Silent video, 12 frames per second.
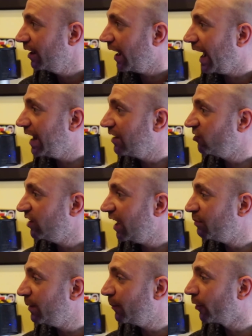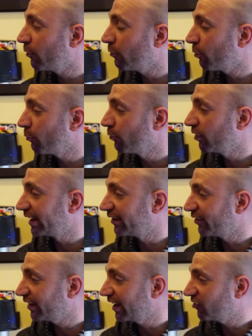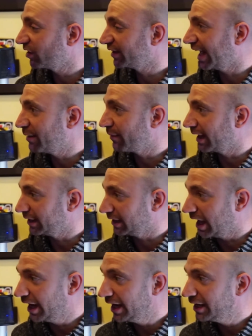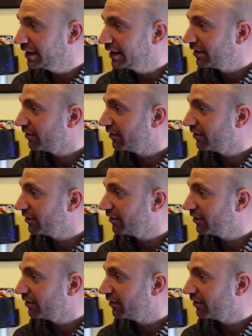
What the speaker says: Yeah. And she had people go through the legislation line by line,